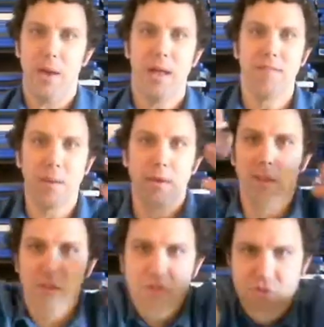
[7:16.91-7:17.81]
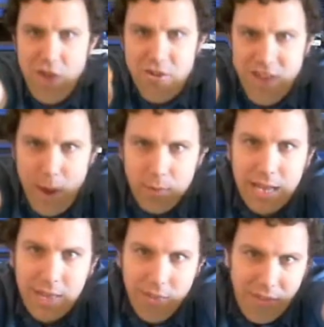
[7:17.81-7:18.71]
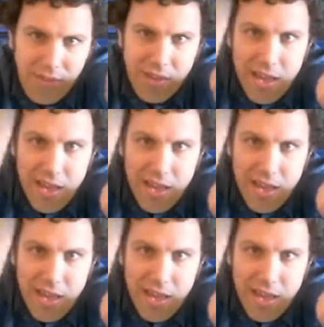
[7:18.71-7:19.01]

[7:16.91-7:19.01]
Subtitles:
If I were to stretch out like this,